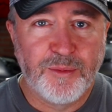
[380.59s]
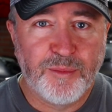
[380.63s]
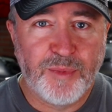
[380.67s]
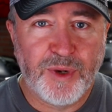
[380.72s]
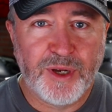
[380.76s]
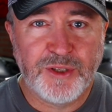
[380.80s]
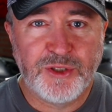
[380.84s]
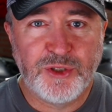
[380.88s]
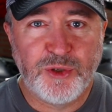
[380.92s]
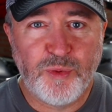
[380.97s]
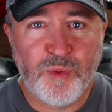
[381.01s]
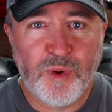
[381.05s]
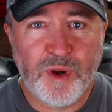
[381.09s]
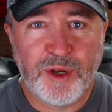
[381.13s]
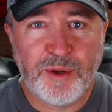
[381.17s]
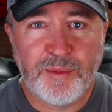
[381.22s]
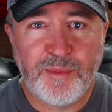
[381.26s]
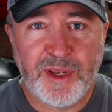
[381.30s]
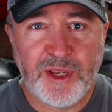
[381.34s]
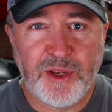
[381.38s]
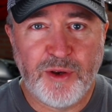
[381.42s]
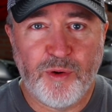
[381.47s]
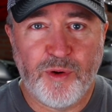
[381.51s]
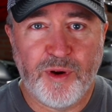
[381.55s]
But you want to
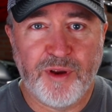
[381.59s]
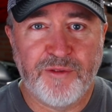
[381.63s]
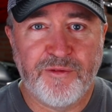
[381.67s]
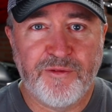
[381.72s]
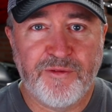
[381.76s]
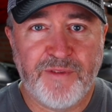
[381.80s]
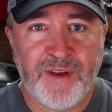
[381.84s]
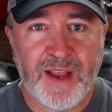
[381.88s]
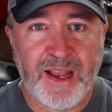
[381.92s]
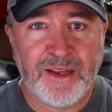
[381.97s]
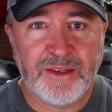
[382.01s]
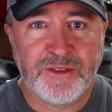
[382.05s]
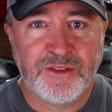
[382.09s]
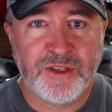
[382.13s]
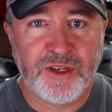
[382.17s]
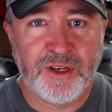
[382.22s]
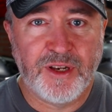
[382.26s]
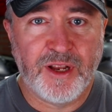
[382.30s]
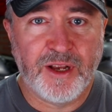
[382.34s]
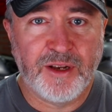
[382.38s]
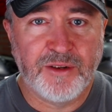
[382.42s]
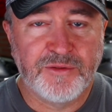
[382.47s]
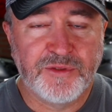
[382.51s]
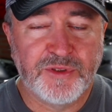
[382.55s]
be going fast
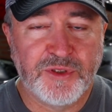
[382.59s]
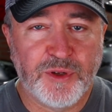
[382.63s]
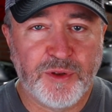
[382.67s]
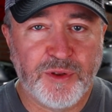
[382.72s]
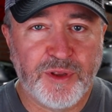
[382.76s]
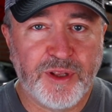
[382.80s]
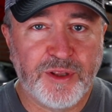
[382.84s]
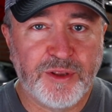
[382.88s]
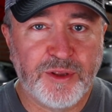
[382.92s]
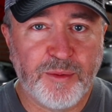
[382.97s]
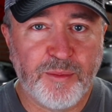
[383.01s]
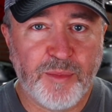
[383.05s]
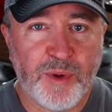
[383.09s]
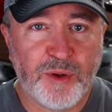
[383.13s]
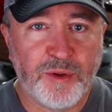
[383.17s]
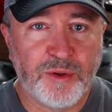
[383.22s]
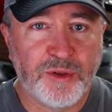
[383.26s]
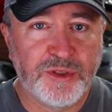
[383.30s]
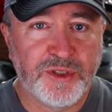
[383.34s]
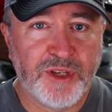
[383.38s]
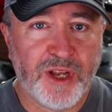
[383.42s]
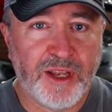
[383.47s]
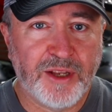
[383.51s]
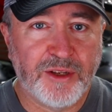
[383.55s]
enough so that the
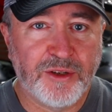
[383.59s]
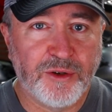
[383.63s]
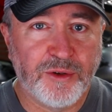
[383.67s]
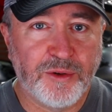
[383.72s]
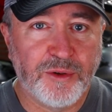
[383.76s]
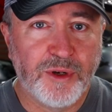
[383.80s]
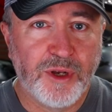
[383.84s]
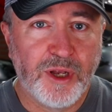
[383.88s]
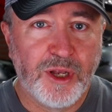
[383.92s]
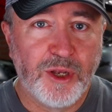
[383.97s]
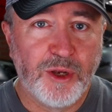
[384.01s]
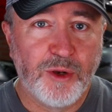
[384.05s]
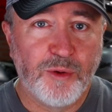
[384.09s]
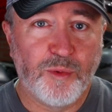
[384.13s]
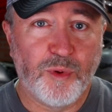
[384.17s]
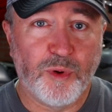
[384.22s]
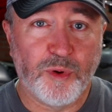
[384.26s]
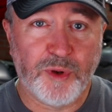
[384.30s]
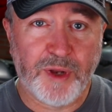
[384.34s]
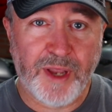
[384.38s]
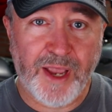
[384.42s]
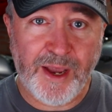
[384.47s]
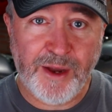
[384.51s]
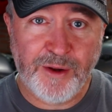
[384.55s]
motorcycle
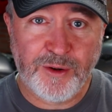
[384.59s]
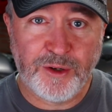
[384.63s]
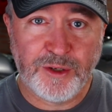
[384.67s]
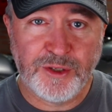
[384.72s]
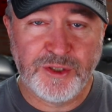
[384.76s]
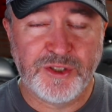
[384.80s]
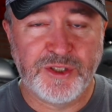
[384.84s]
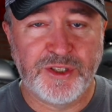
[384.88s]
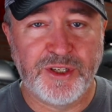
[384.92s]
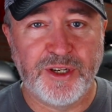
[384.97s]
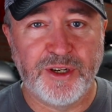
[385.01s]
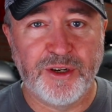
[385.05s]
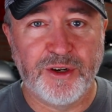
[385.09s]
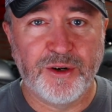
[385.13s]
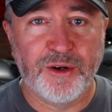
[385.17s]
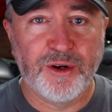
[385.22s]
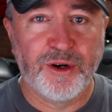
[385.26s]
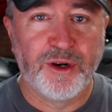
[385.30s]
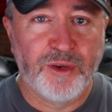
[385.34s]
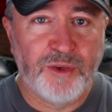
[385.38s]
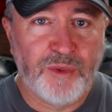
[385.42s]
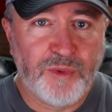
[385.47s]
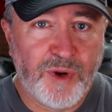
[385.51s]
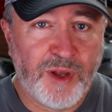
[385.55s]
will counter
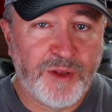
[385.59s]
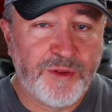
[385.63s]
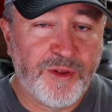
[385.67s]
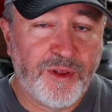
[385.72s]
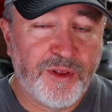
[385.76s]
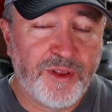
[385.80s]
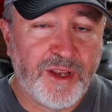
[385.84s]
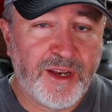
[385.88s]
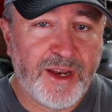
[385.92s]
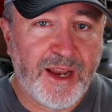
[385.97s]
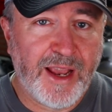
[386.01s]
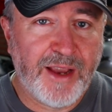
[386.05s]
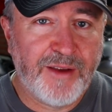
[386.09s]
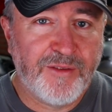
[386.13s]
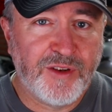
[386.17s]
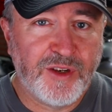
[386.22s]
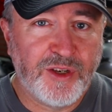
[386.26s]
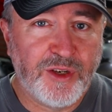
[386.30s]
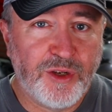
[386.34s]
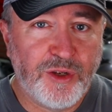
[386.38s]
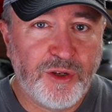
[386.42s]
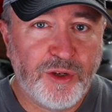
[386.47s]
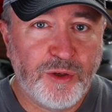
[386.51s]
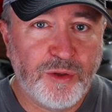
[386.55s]
steer rather than
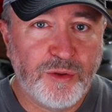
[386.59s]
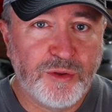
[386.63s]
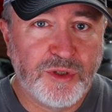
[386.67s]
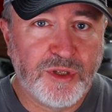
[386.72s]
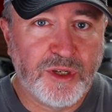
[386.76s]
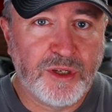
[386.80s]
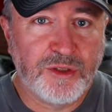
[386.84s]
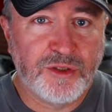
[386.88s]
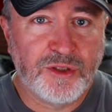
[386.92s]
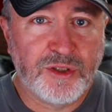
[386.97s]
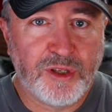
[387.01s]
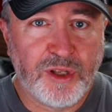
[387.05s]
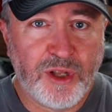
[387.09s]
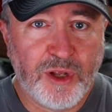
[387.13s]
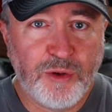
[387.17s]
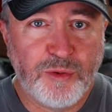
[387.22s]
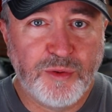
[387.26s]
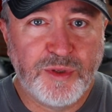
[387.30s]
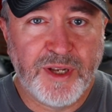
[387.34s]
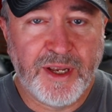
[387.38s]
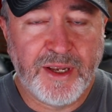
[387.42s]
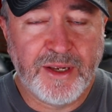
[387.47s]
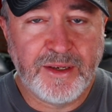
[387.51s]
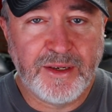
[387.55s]
having to use a slow
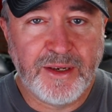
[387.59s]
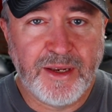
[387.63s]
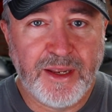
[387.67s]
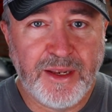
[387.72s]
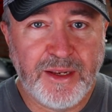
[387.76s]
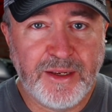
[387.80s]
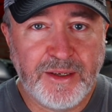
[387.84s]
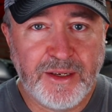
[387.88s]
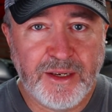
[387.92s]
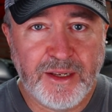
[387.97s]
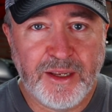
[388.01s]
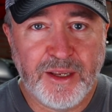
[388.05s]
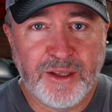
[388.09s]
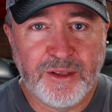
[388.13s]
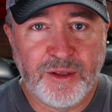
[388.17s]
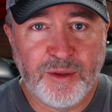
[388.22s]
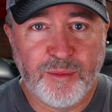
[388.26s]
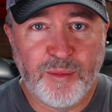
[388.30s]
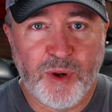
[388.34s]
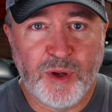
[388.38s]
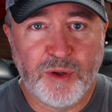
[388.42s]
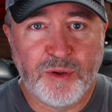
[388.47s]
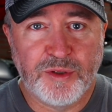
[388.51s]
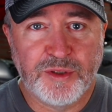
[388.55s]
technique to get
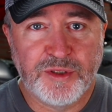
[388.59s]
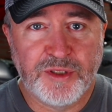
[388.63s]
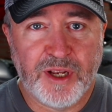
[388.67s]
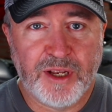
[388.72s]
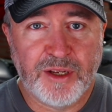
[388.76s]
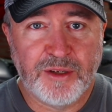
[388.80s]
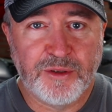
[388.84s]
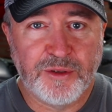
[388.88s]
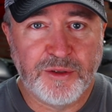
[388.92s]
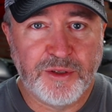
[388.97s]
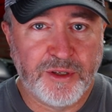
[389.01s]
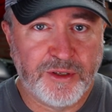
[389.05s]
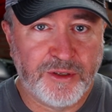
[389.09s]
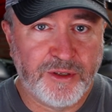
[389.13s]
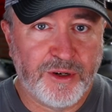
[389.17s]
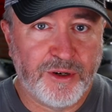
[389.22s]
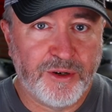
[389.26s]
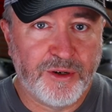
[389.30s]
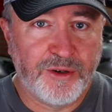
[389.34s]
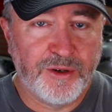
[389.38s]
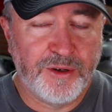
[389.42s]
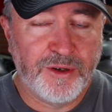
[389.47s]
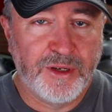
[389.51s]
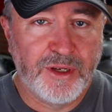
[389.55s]
the motorcycle to
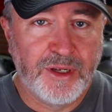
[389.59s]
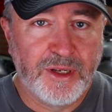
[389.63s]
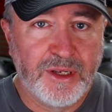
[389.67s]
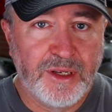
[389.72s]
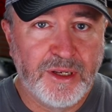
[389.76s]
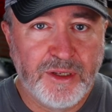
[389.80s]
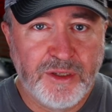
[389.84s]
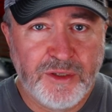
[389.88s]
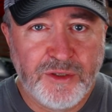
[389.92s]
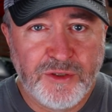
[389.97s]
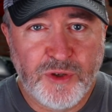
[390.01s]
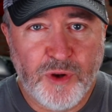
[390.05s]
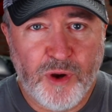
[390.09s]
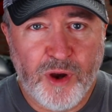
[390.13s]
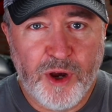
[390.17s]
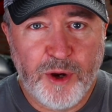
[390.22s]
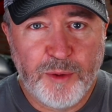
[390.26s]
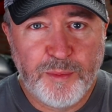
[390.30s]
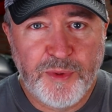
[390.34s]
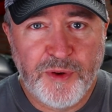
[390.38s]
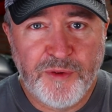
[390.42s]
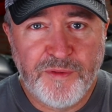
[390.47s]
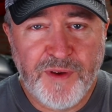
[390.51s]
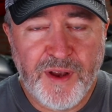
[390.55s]
turn. So I
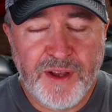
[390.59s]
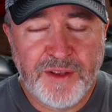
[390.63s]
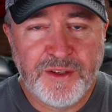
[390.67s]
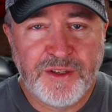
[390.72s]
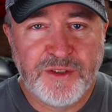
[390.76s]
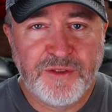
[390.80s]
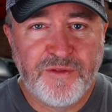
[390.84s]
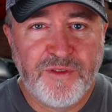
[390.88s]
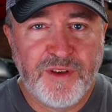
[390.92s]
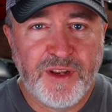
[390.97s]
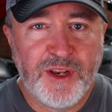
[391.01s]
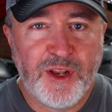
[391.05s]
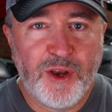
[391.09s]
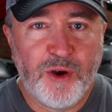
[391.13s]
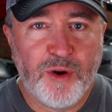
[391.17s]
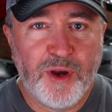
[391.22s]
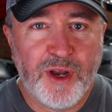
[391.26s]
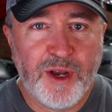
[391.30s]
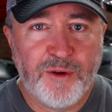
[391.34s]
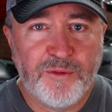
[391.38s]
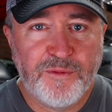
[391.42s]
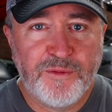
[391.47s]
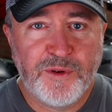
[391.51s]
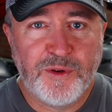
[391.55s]
hope you found this video
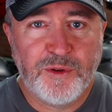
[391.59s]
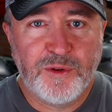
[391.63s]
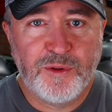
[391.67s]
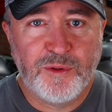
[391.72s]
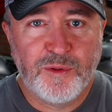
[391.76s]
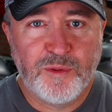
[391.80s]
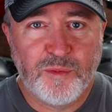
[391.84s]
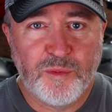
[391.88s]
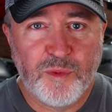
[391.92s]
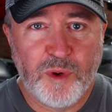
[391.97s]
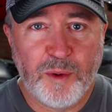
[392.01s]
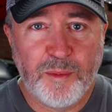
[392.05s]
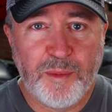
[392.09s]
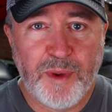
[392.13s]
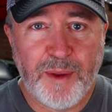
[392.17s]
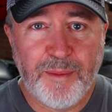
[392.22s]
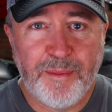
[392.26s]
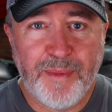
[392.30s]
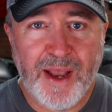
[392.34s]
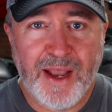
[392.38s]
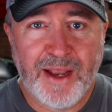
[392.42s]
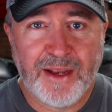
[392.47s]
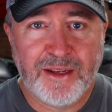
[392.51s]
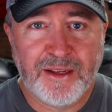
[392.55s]
helpful. We'll be
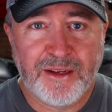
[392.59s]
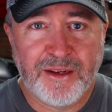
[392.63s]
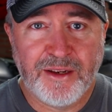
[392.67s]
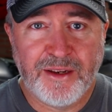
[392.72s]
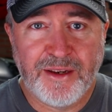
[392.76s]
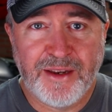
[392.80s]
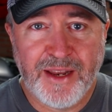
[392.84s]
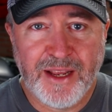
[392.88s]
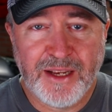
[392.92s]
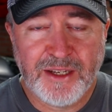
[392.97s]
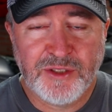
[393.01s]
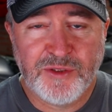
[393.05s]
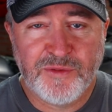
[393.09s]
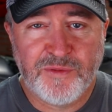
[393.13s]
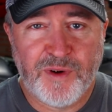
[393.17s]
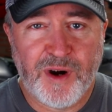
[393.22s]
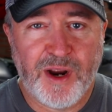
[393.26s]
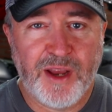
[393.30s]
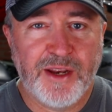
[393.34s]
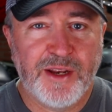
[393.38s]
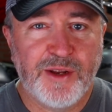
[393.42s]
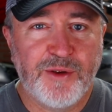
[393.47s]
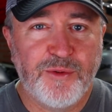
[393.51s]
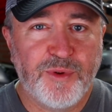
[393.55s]
back next
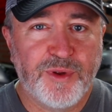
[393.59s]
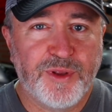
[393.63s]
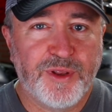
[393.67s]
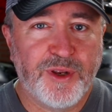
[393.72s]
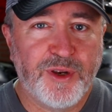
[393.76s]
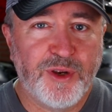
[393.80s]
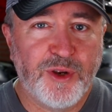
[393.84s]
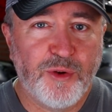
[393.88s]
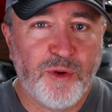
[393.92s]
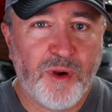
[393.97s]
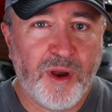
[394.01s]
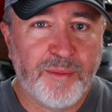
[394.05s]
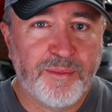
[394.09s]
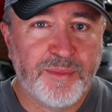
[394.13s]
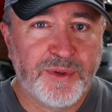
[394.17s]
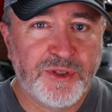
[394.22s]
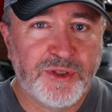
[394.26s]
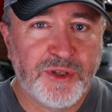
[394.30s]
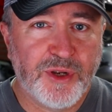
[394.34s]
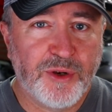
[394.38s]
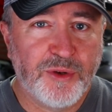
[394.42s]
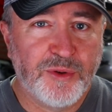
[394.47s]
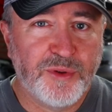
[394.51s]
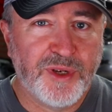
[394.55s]
Friday with a new
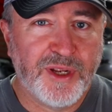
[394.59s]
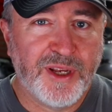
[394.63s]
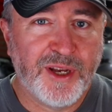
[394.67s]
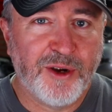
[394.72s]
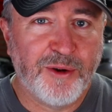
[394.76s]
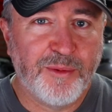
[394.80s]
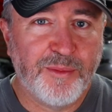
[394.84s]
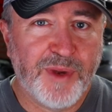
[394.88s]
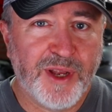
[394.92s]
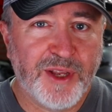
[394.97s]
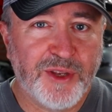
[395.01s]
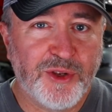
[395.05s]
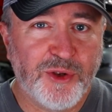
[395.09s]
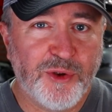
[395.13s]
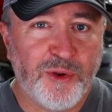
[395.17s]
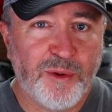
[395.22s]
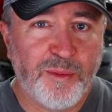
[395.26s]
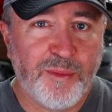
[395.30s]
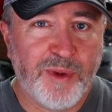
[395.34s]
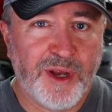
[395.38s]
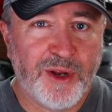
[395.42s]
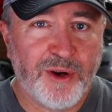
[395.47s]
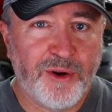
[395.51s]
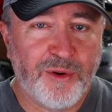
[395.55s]
episode to help make you
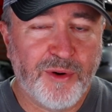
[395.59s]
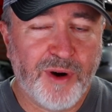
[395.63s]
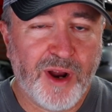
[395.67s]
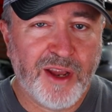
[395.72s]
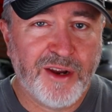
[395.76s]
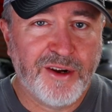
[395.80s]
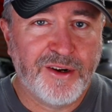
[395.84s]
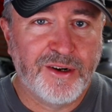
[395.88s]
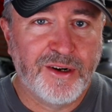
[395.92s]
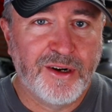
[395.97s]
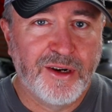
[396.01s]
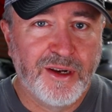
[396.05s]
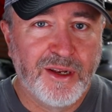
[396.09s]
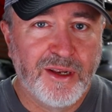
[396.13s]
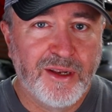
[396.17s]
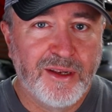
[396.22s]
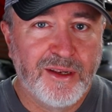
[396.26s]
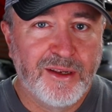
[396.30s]
a better rider.